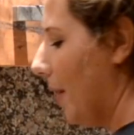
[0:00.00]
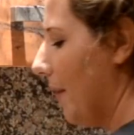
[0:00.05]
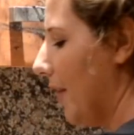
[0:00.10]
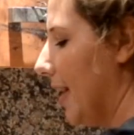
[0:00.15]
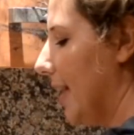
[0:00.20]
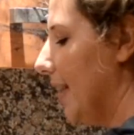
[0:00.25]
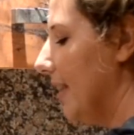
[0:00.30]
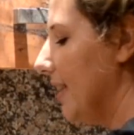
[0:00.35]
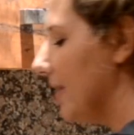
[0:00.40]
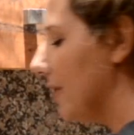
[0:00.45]

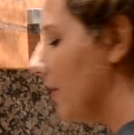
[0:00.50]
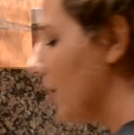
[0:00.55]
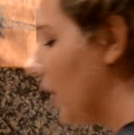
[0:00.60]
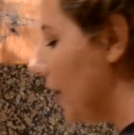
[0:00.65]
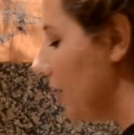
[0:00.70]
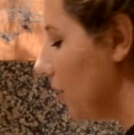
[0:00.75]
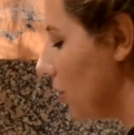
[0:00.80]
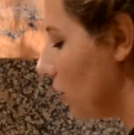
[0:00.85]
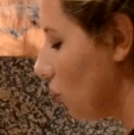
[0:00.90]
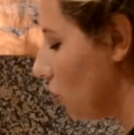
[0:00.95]
you're gonna
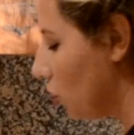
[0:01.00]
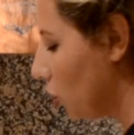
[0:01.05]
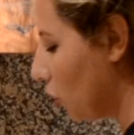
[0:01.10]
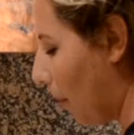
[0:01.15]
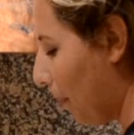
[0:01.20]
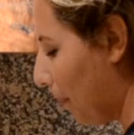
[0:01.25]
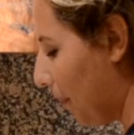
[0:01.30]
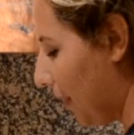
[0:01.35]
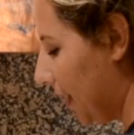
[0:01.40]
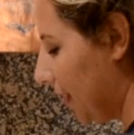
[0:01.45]
start
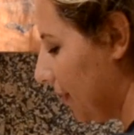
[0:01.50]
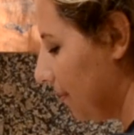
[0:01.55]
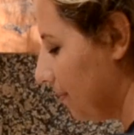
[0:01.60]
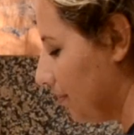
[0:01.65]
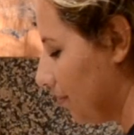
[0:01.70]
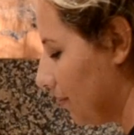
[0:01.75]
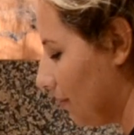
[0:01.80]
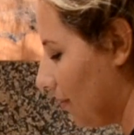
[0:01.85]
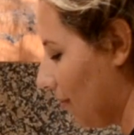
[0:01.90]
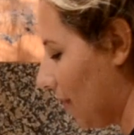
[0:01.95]
chopping
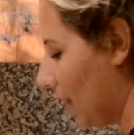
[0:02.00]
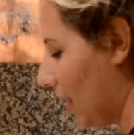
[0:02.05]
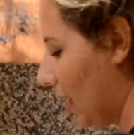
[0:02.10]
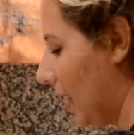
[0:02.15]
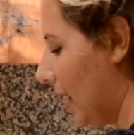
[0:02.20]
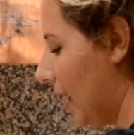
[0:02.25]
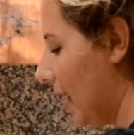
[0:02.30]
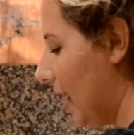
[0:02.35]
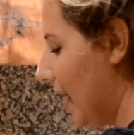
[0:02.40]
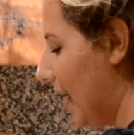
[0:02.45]

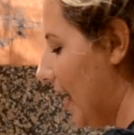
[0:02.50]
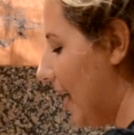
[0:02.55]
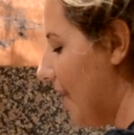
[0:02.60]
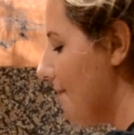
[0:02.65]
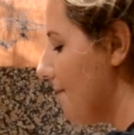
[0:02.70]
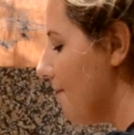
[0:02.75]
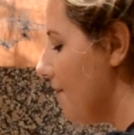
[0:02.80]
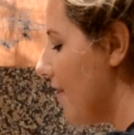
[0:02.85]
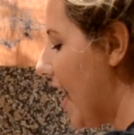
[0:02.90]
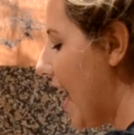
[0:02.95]

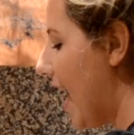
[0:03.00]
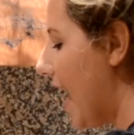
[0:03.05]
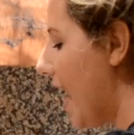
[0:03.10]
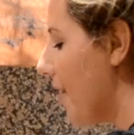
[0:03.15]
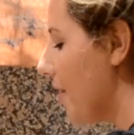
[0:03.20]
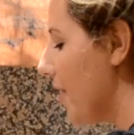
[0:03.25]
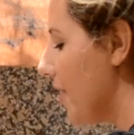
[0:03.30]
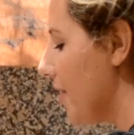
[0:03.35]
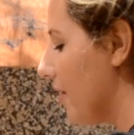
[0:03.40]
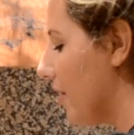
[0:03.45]
in
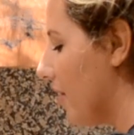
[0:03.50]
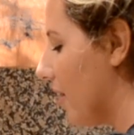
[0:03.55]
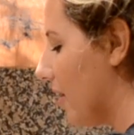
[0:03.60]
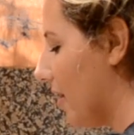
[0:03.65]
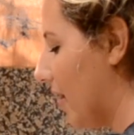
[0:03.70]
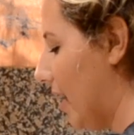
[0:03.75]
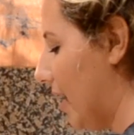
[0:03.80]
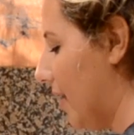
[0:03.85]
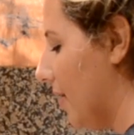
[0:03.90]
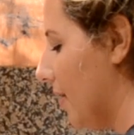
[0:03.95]
very
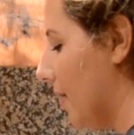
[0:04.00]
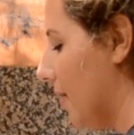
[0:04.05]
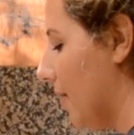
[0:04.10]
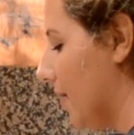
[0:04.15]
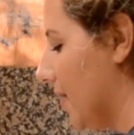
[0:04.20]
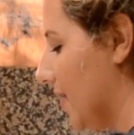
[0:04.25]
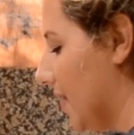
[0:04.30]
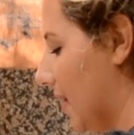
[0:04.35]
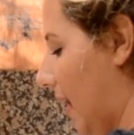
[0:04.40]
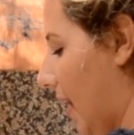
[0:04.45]
thin
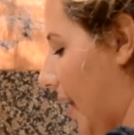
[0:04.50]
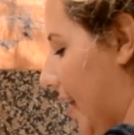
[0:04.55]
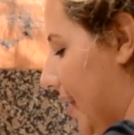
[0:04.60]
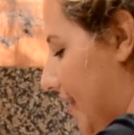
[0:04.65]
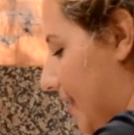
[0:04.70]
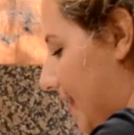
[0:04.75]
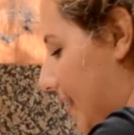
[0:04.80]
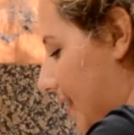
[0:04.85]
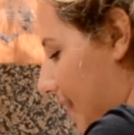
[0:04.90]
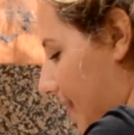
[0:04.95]

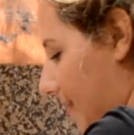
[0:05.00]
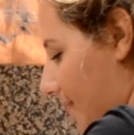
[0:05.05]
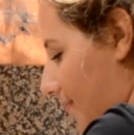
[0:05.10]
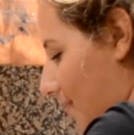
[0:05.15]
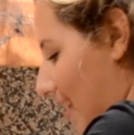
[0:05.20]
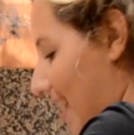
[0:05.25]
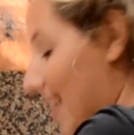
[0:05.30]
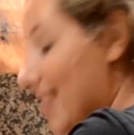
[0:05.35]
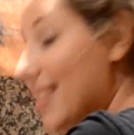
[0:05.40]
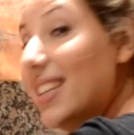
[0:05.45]
slices.
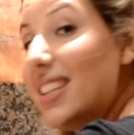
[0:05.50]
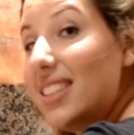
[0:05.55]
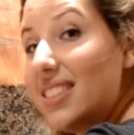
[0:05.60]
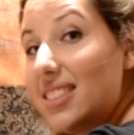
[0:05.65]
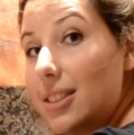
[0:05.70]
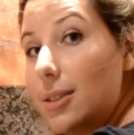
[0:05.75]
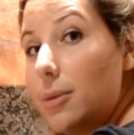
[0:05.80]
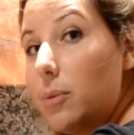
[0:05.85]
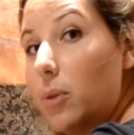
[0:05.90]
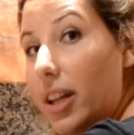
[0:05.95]

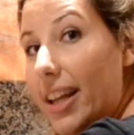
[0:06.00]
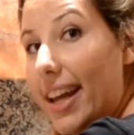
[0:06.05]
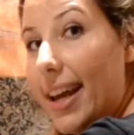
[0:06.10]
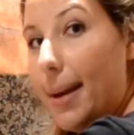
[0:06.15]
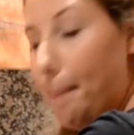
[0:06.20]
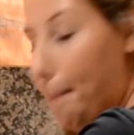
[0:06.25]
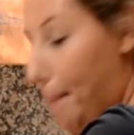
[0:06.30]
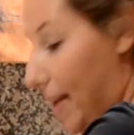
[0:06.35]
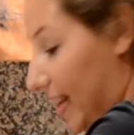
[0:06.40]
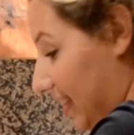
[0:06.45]
This will
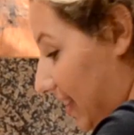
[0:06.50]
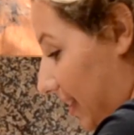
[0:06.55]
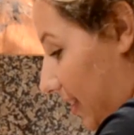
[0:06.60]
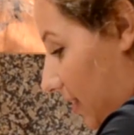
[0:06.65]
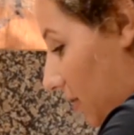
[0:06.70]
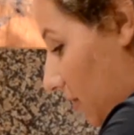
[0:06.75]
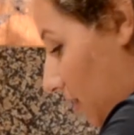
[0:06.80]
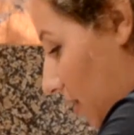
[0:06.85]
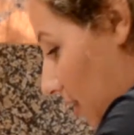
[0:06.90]
get messy